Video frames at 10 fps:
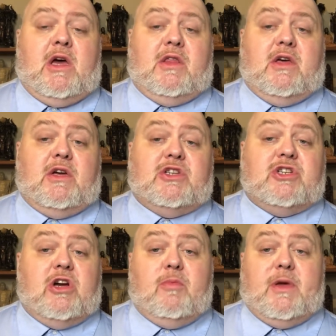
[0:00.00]

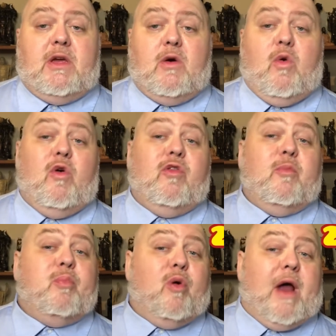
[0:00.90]
Shelby or the
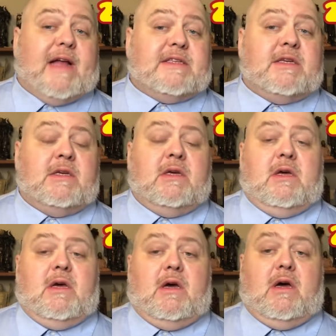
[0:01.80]
Pratt
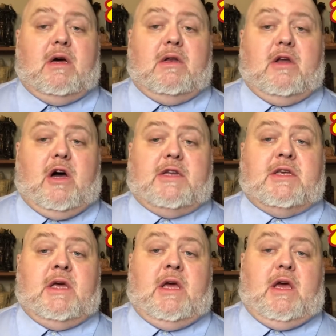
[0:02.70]
knot.
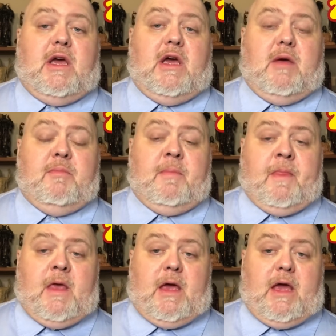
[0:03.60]
And
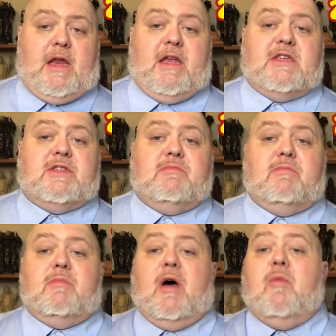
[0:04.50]
it is
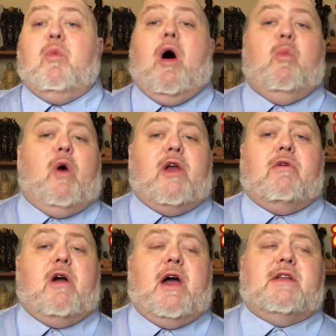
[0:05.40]
a wider
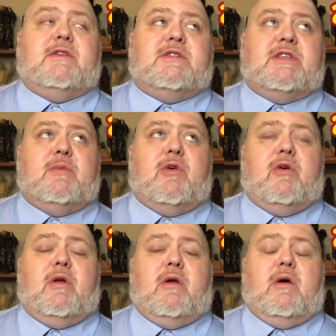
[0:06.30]
knot, similar
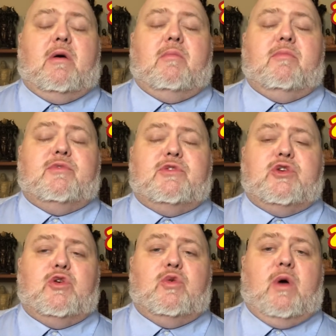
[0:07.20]

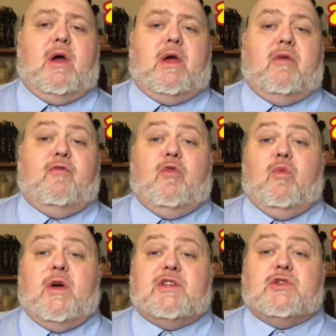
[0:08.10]
to a full
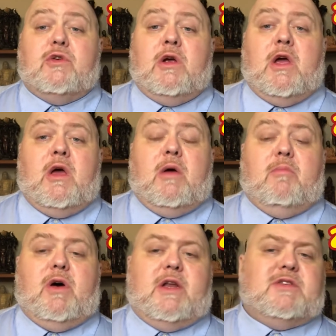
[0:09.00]
Windsor,
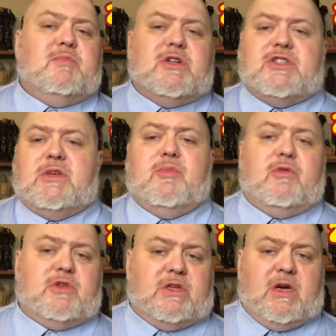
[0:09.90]
but it's much simpler
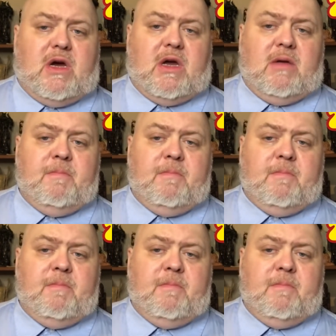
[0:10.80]
to tie.